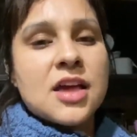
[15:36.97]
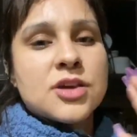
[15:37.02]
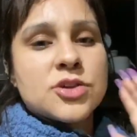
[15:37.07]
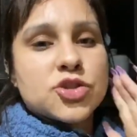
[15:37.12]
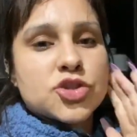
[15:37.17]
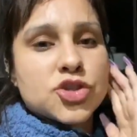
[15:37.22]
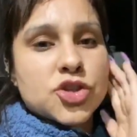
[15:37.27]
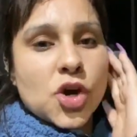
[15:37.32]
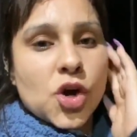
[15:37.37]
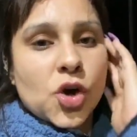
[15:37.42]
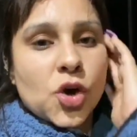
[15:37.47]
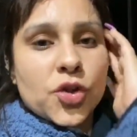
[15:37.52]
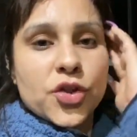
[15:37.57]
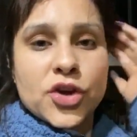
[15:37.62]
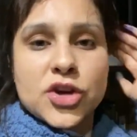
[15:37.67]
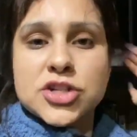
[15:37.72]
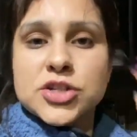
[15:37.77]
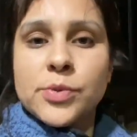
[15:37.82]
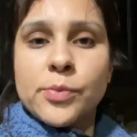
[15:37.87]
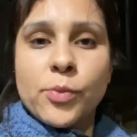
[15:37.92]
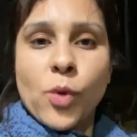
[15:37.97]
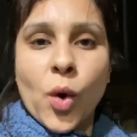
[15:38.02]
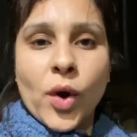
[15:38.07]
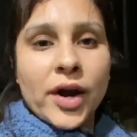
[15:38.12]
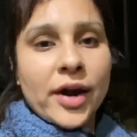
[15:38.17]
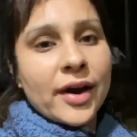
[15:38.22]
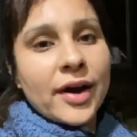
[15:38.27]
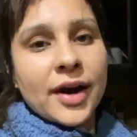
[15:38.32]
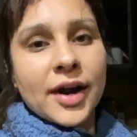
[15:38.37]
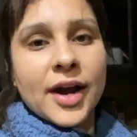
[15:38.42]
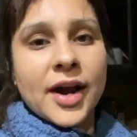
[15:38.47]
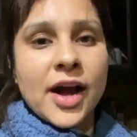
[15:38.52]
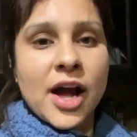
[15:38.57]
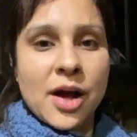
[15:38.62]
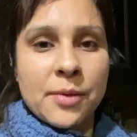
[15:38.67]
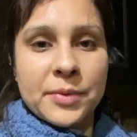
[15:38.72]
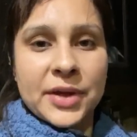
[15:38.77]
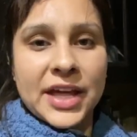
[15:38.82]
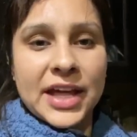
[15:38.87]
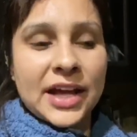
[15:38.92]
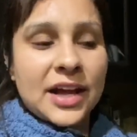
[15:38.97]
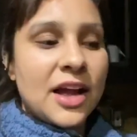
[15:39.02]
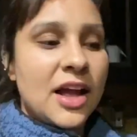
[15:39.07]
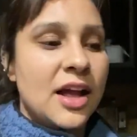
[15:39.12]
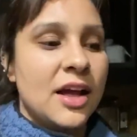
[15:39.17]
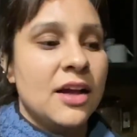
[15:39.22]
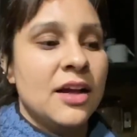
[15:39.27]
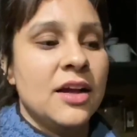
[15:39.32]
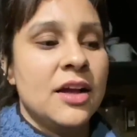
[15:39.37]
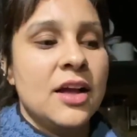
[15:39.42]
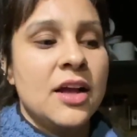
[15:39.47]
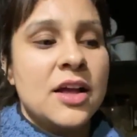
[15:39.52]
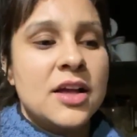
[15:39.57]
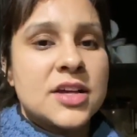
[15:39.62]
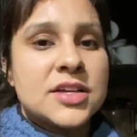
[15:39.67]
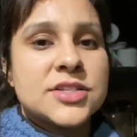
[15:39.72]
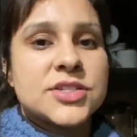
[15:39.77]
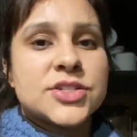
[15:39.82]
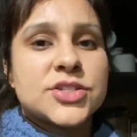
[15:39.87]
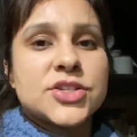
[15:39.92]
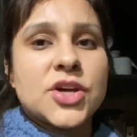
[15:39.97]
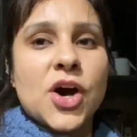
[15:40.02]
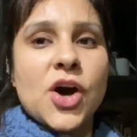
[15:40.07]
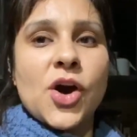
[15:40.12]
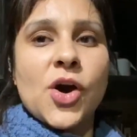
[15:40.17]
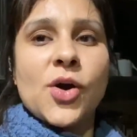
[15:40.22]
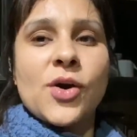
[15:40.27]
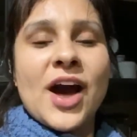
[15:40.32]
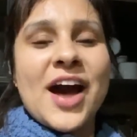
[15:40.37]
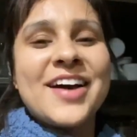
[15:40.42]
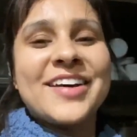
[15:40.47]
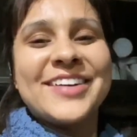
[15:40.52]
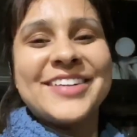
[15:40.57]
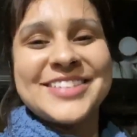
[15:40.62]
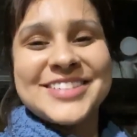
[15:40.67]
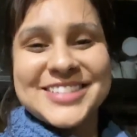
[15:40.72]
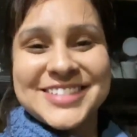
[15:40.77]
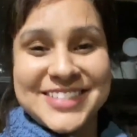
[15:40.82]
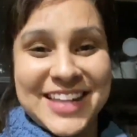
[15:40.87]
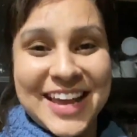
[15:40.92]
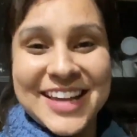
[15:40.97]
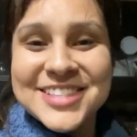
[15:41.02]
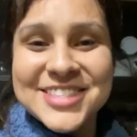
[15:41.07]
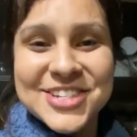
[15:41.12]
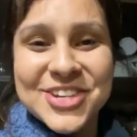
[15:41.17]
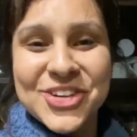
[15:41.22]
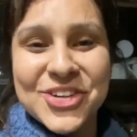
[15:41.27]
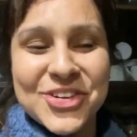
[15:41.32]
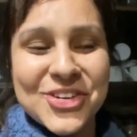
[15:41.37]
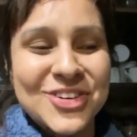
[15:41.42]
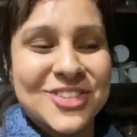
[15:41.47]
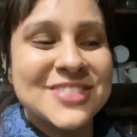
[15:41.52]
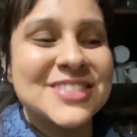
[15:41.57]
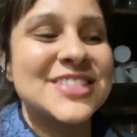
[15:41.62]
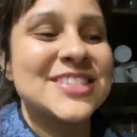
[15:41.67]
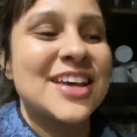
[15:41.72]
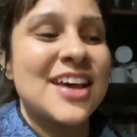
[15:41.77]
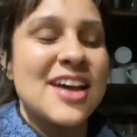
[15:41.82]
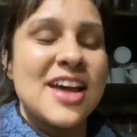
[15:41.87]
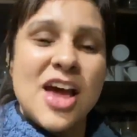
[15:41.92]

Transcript: So there's more upcoming. Stay tuned. So stay tuned.